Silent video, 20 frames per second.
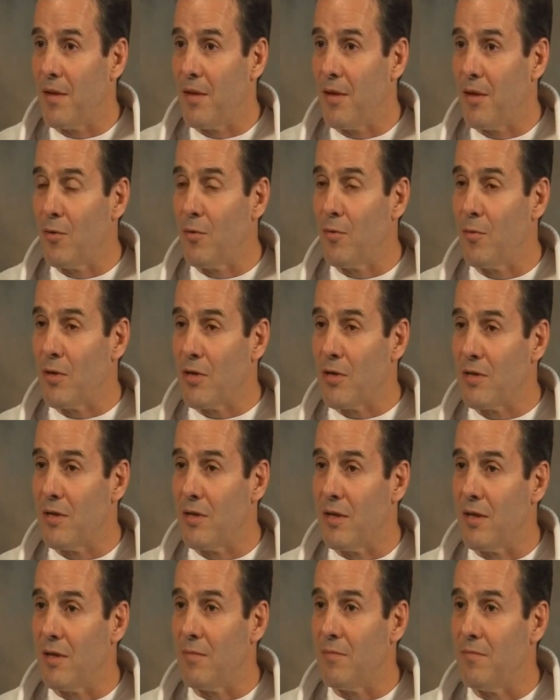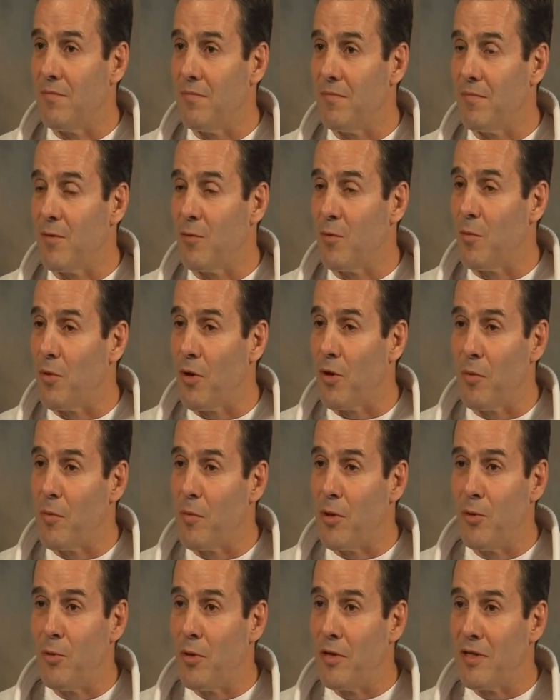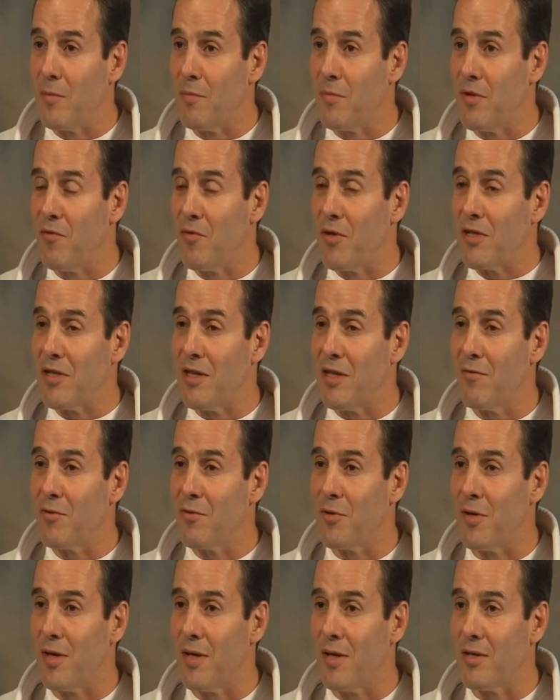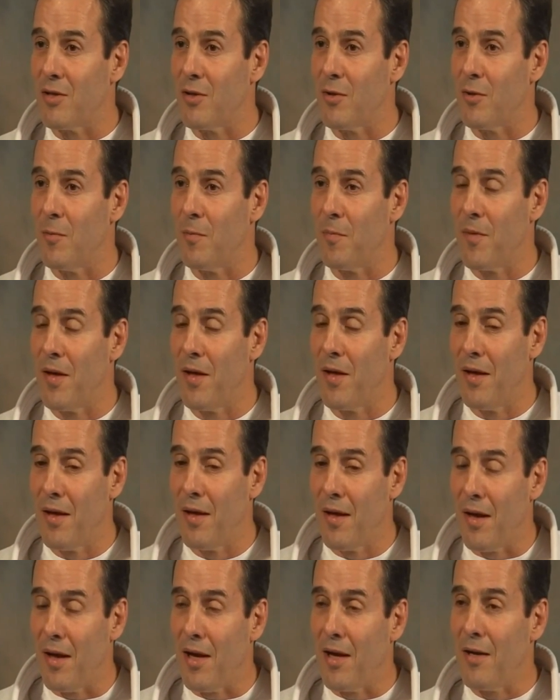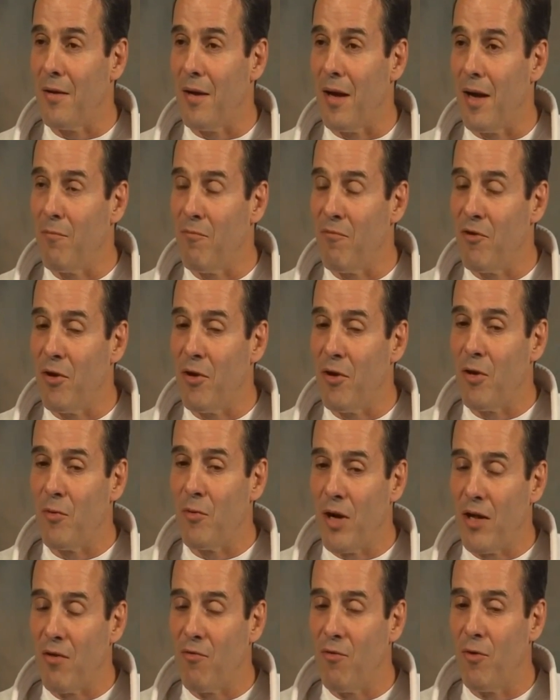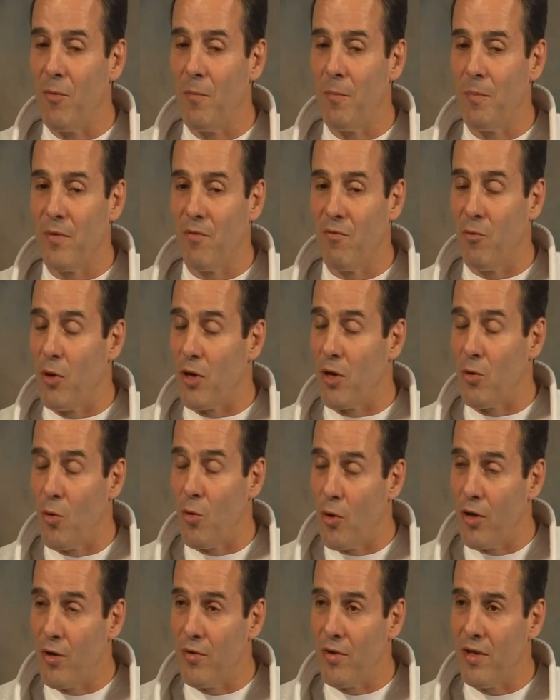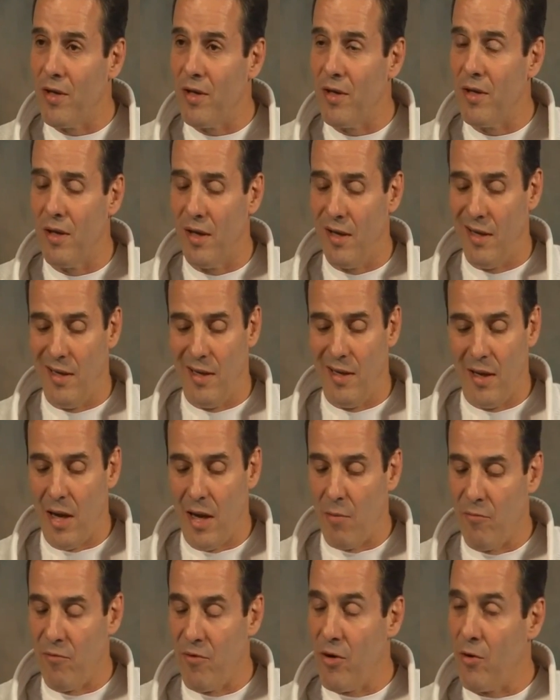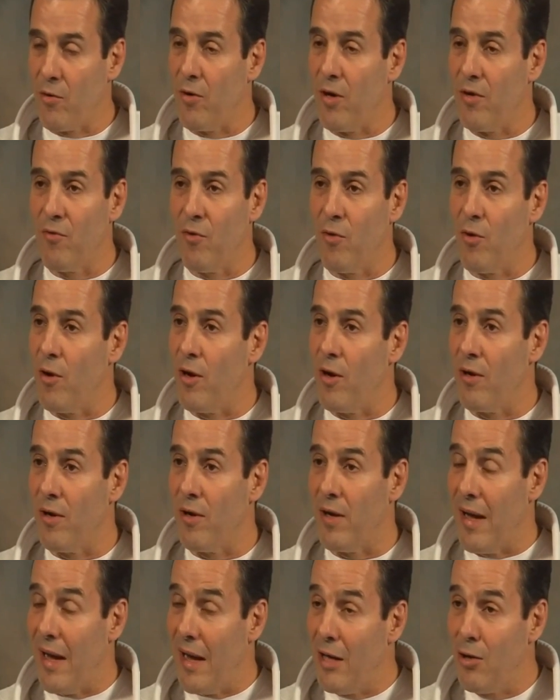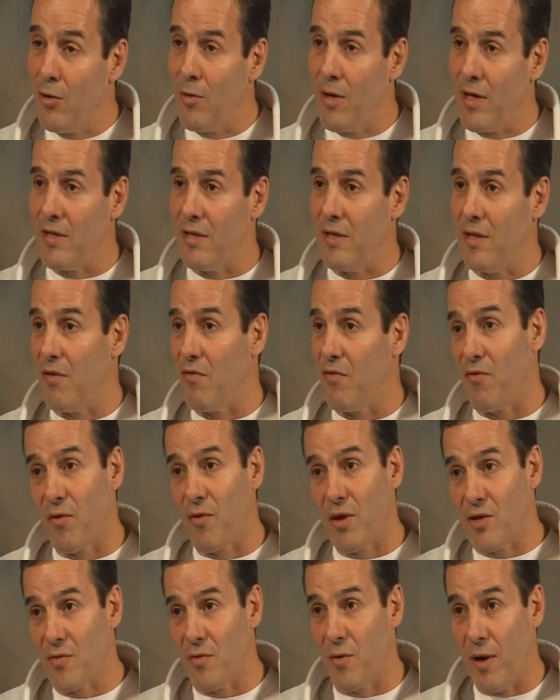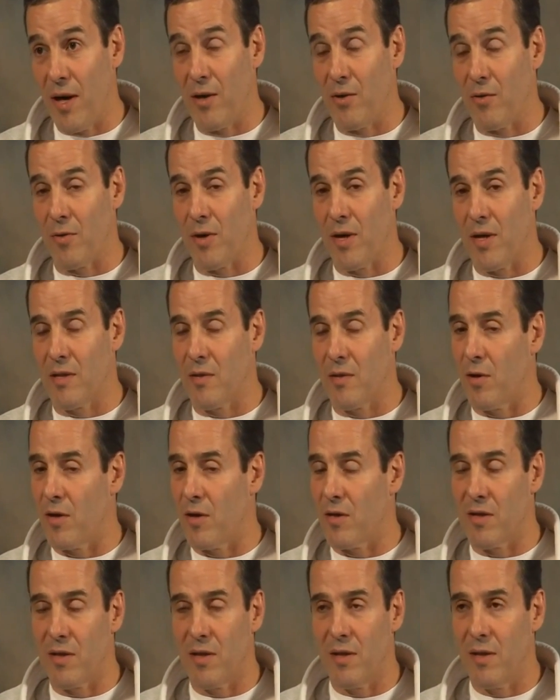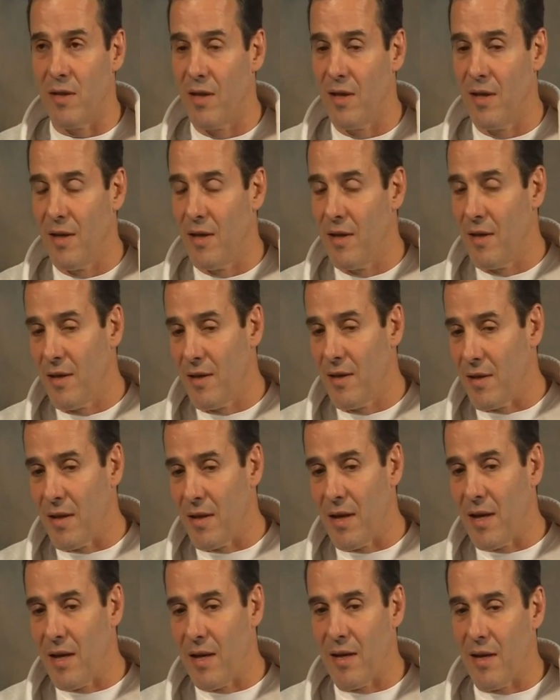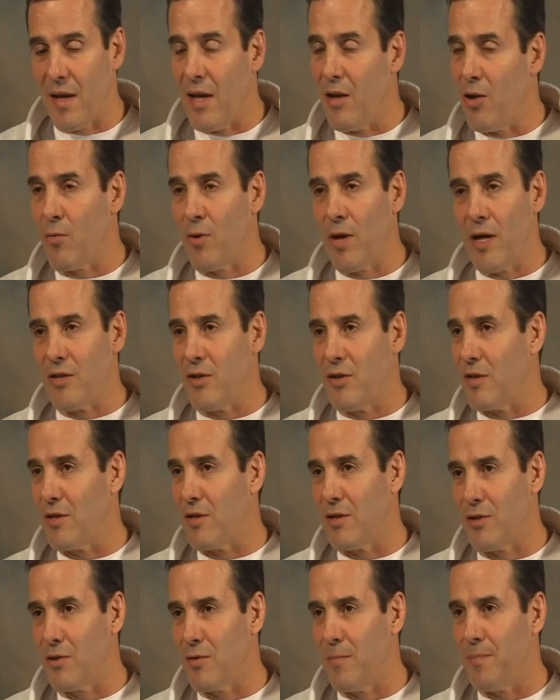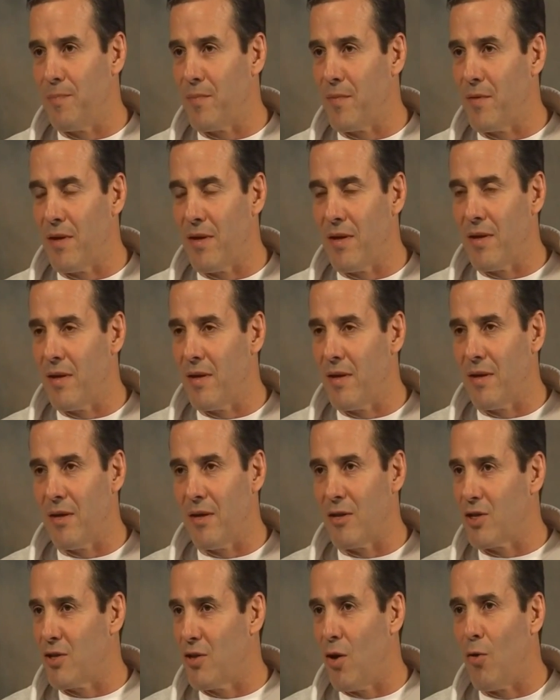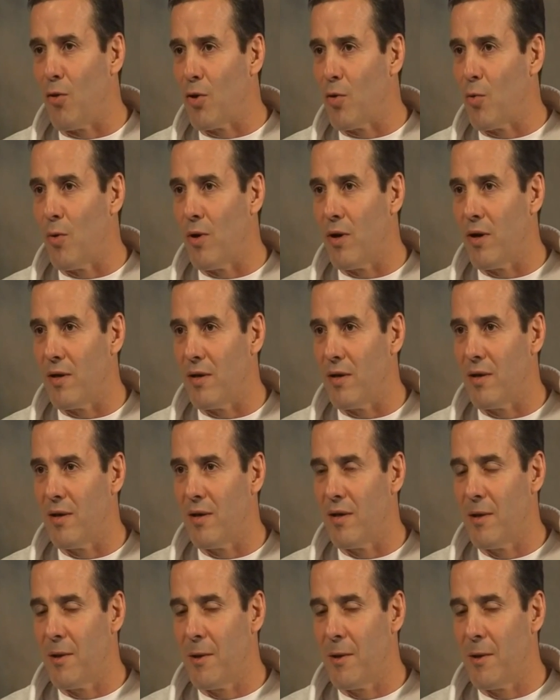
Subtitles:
We'd probably be doing some different stuff today. So I'm very grateful for what Julian did. I'm very grateful. Helio Gracie did, first of all, Helio Gracie, because Helio Gracie is only one.